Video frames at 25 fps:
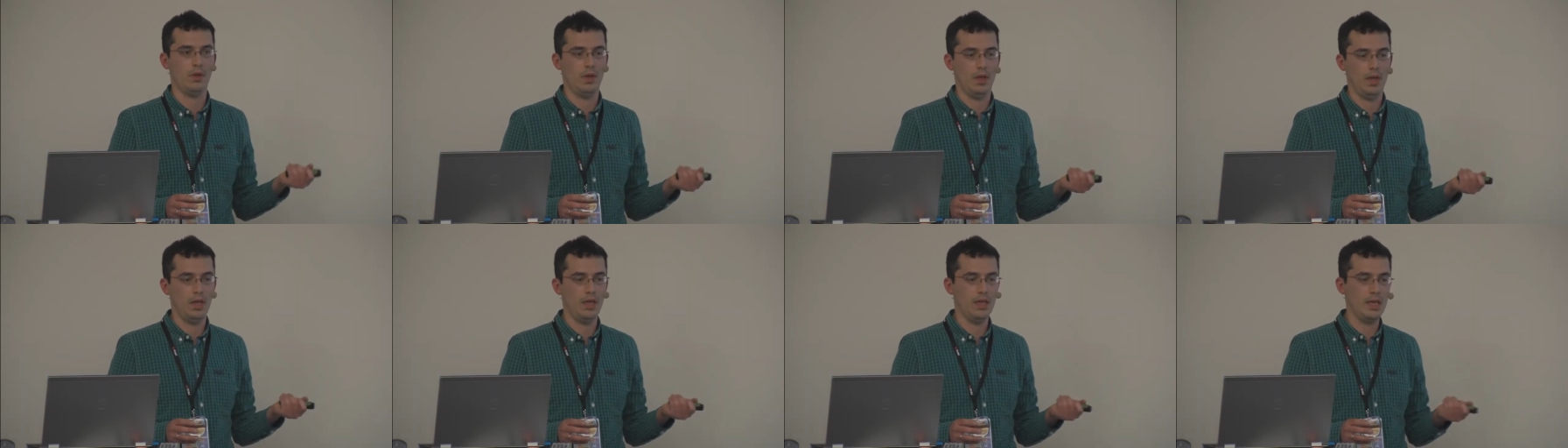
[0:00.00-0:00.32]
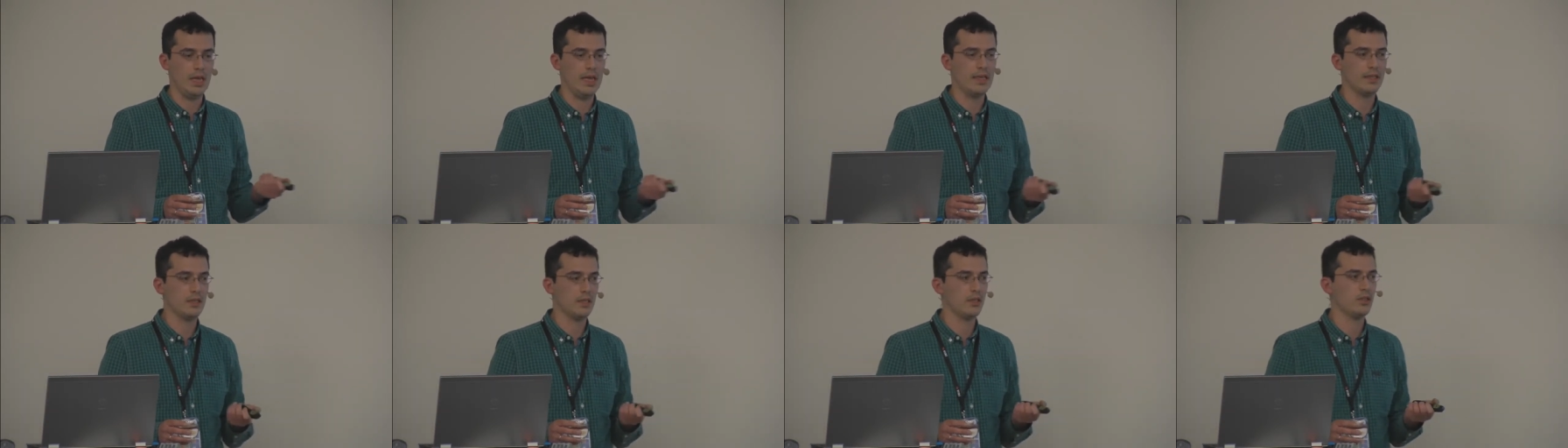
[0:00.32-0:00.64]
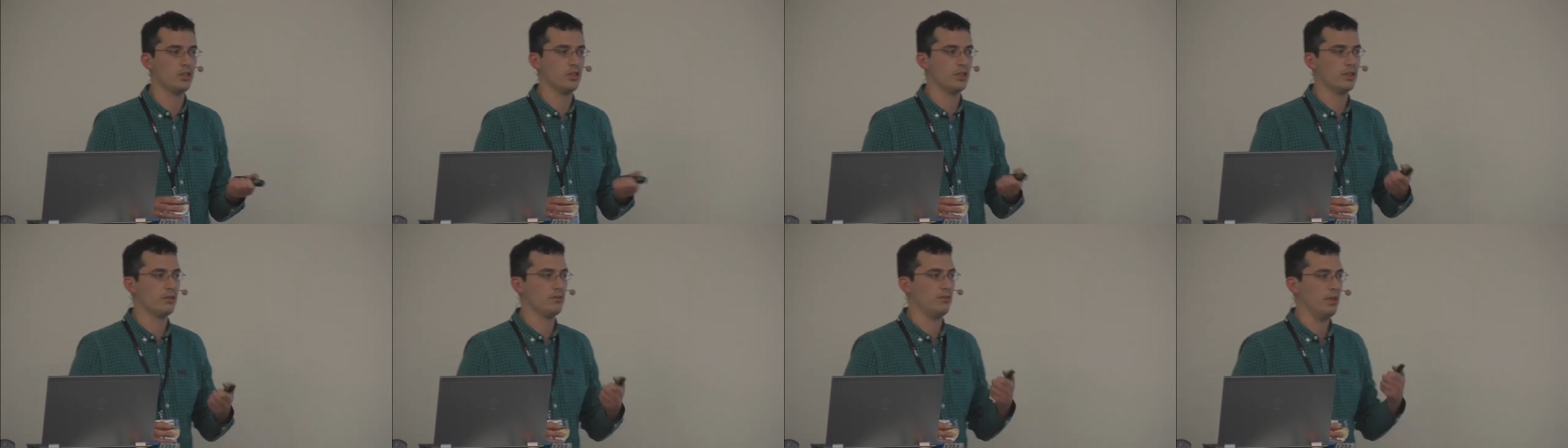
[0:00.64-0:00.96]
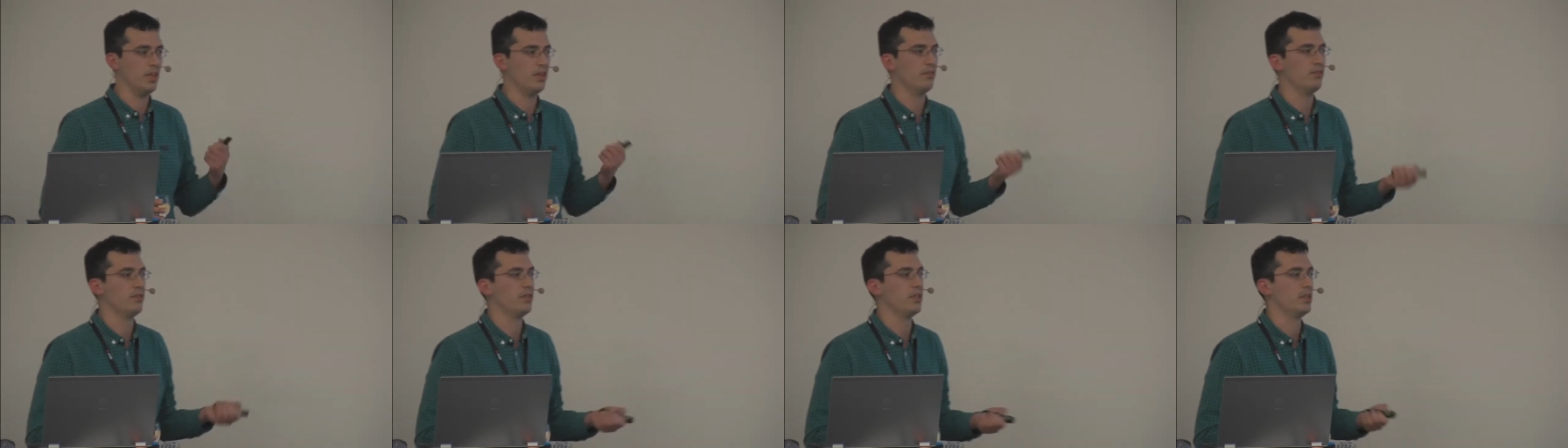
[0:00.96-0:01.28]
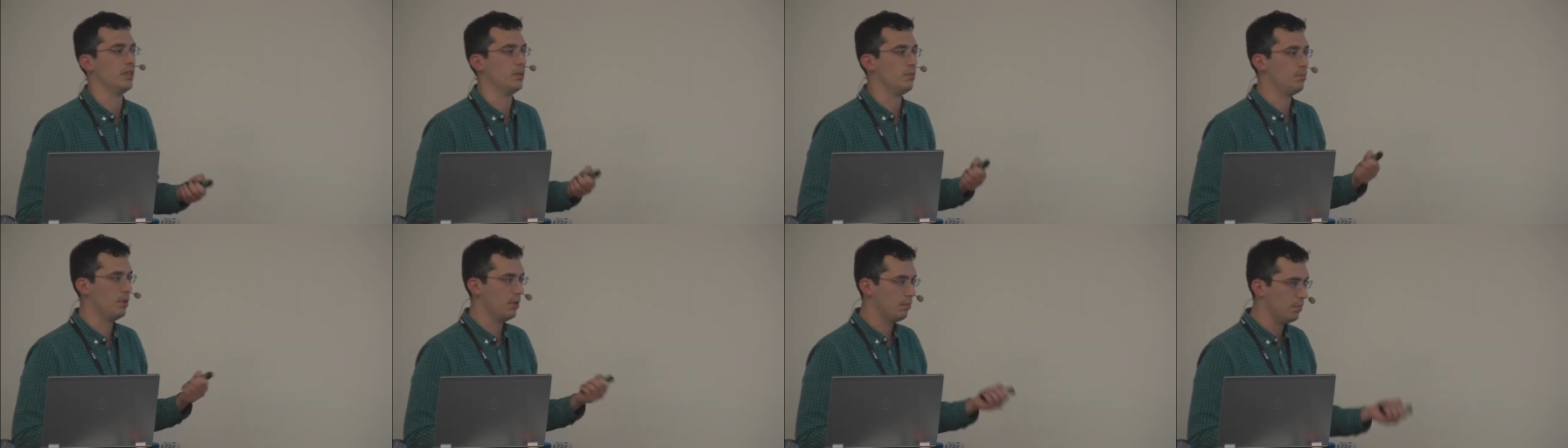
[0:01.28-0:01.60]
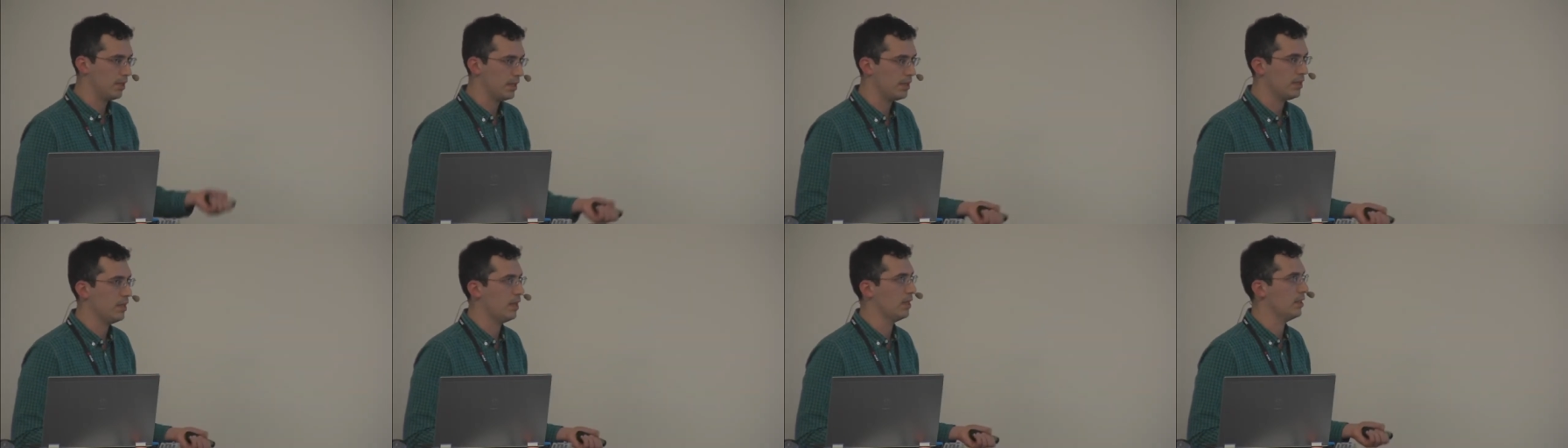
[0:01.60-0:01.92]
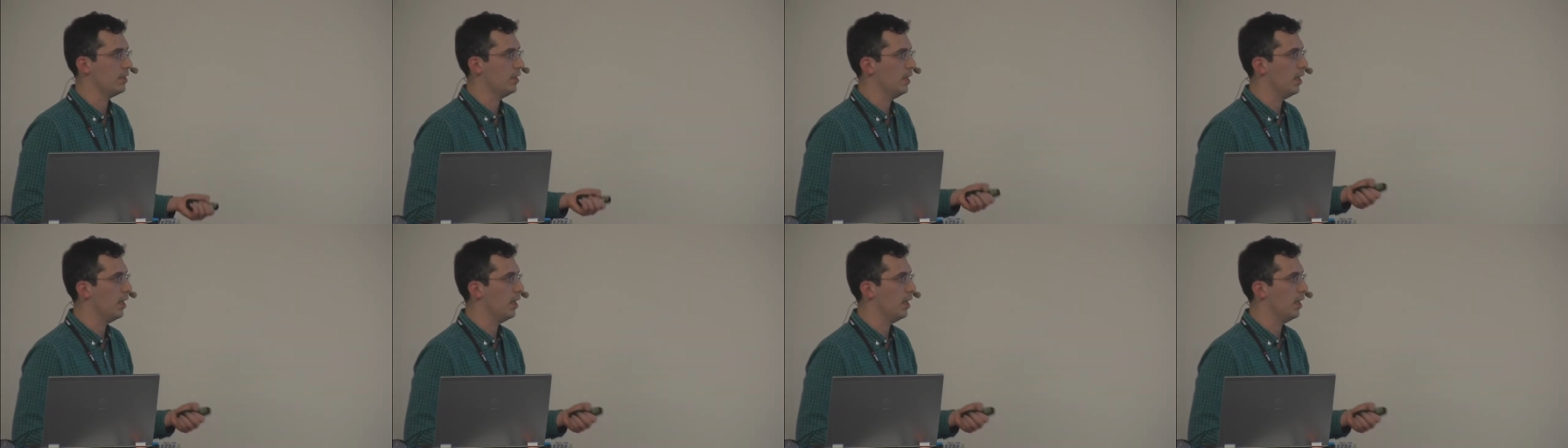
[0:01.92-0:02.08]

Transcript: isn't just relevant in the public sector.